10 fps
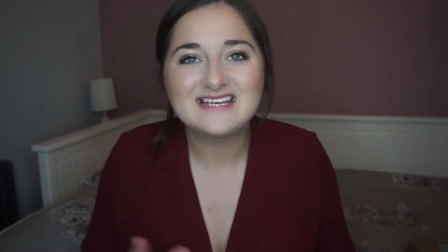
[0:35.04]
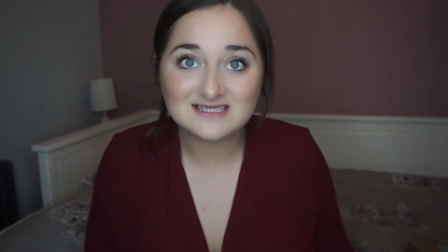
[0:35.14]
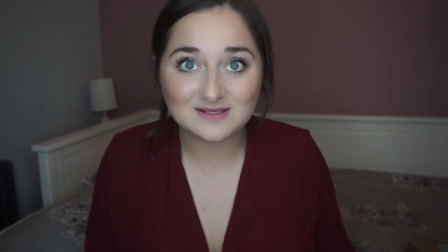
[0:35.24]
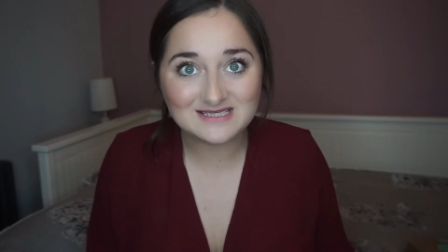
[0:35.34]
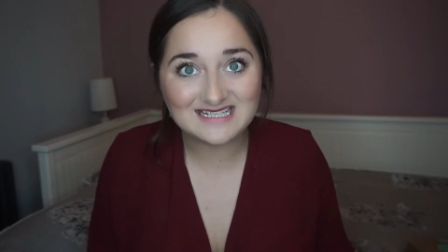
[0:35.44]

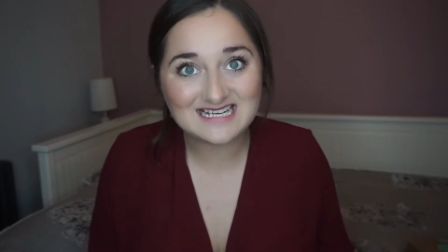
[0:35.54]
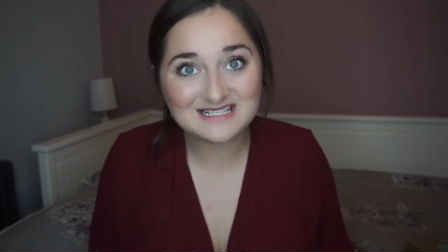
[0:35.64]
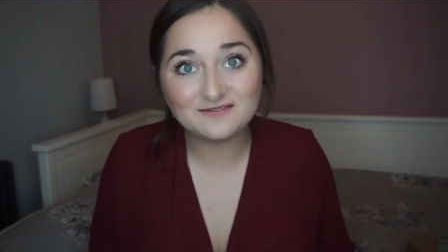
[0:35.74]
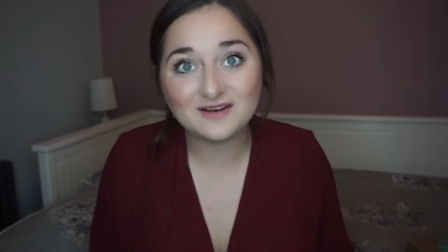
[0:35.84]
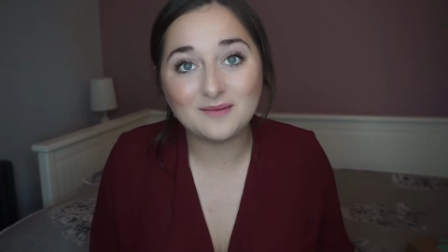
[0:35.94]
So I did
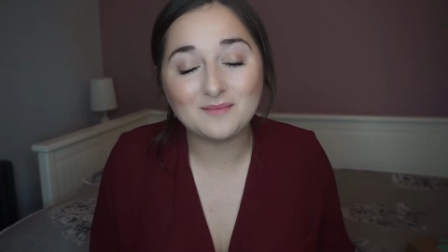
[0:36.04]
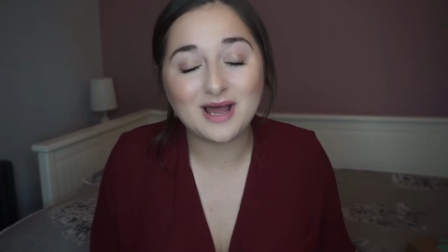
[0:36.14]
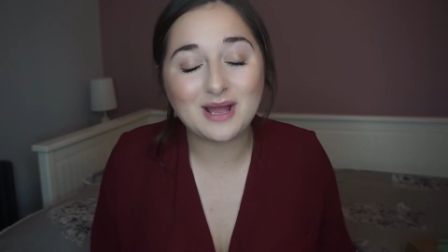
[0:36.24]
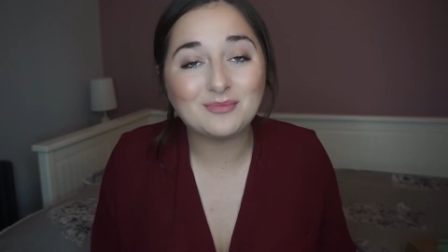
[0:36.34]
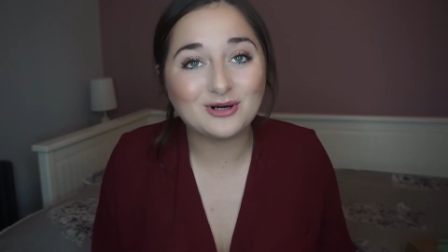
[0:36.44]
actually film
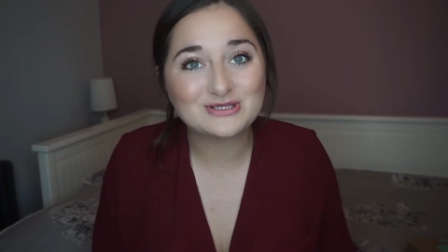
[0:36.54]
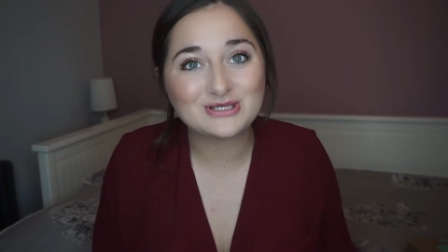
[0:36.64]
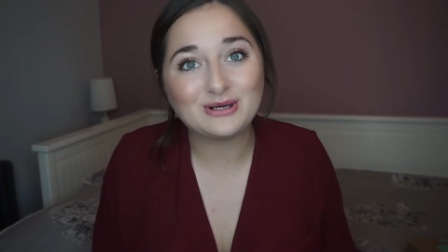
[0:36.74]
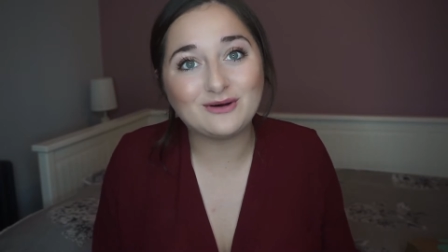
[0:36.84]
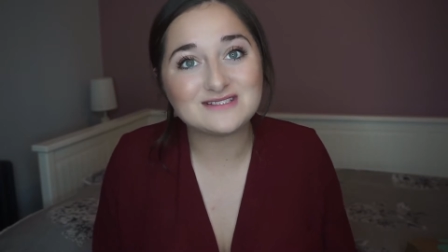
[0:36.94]
my
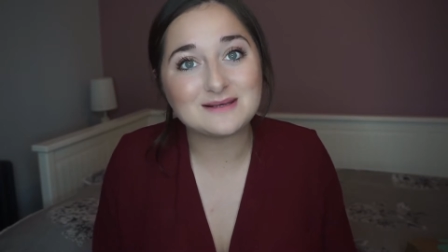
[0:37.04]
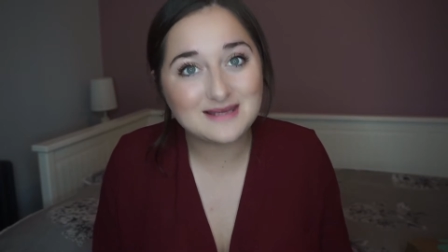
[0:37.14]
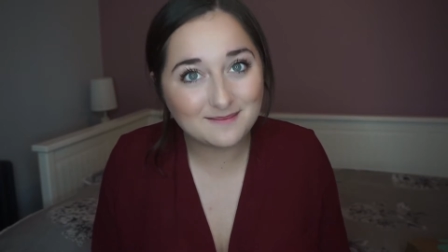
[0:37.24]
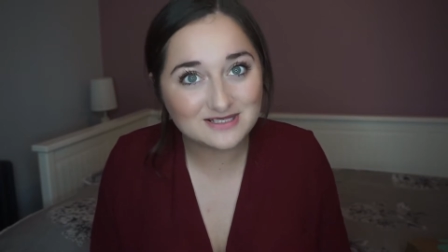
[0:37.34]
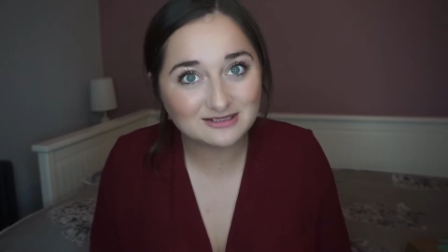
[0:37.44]
unboxing of
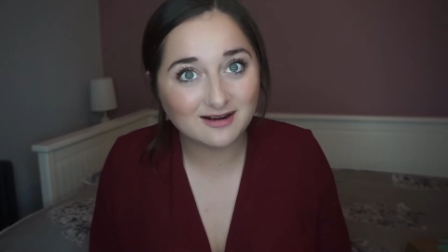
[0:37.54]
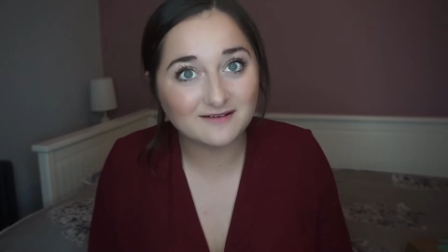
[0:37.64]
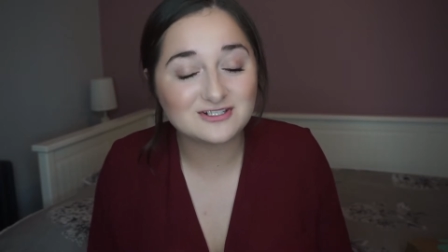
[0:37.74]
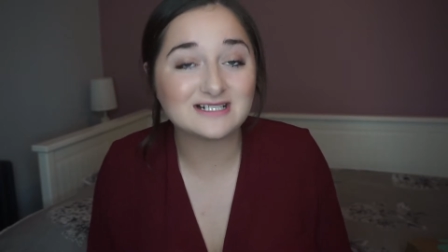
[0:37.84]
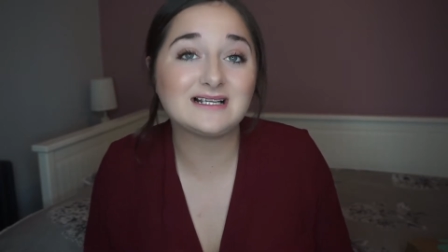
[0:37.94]
September's
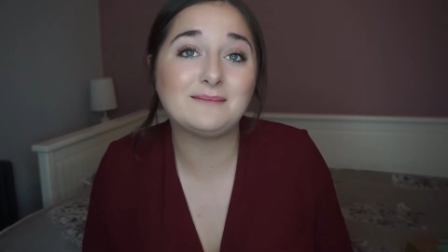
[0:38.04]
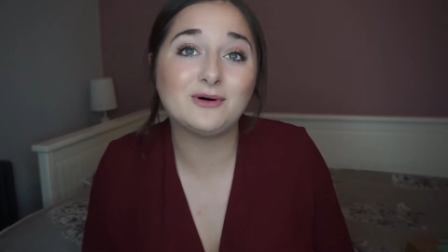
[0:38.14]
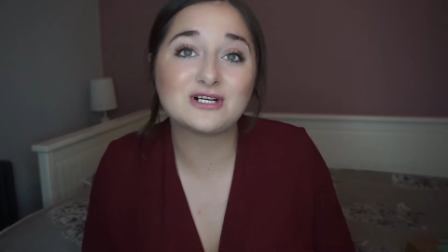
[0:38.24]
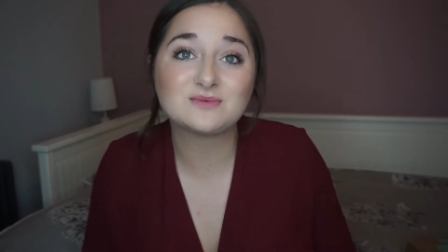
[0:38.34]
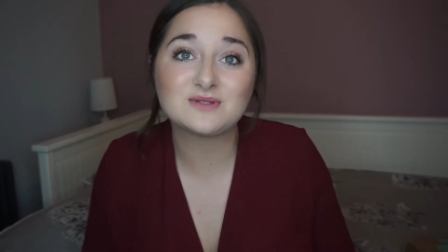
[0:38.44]
Craft Gin Club
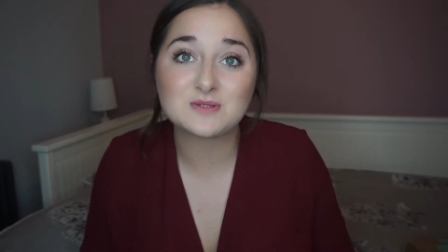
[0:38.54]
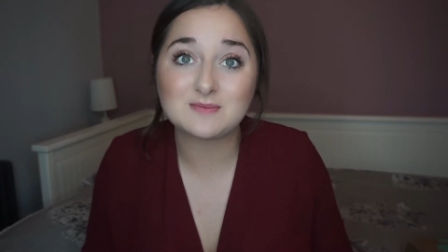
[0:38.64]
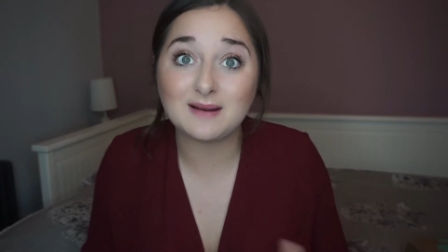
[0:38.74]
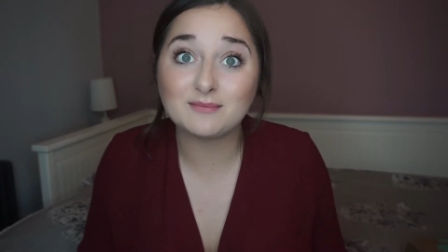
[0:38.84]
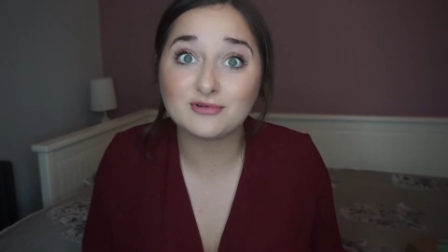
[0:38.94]
box, which was
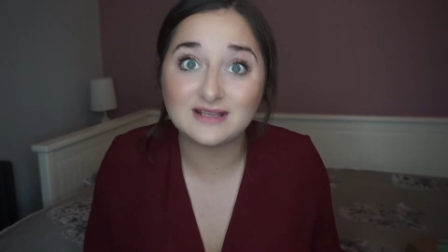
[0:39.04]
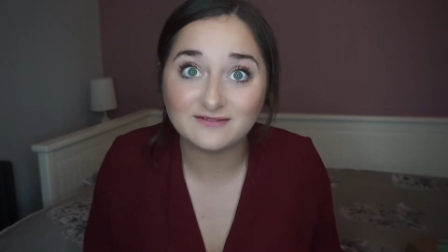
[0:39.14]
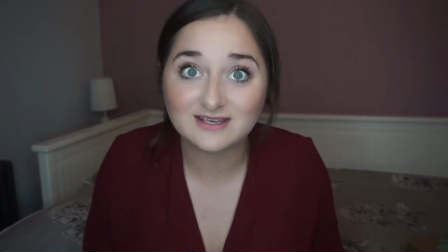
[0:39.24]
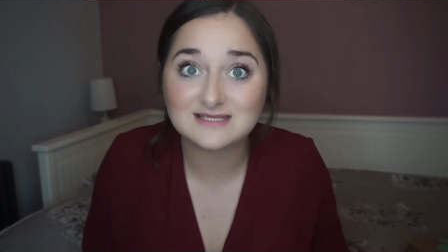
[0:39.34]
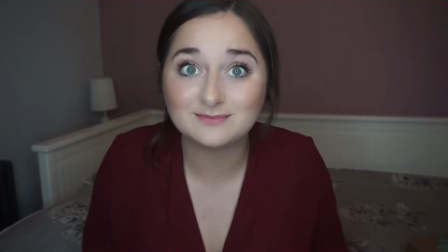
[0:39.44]
my
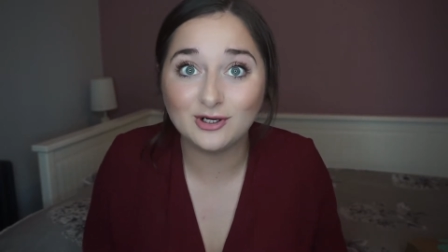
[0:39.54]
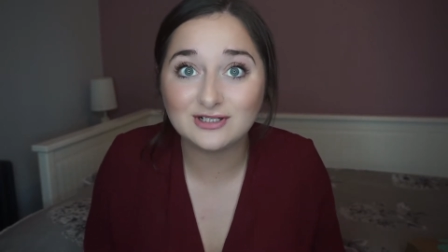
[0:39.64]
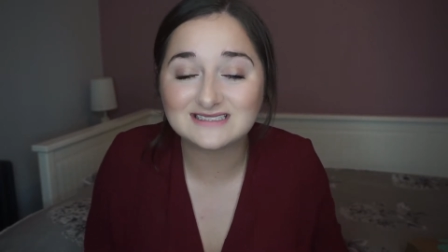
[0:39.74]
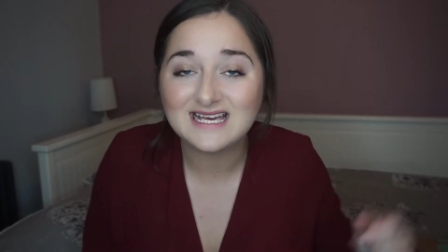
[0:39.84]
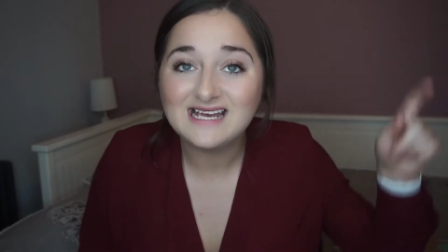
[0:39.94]
previous box.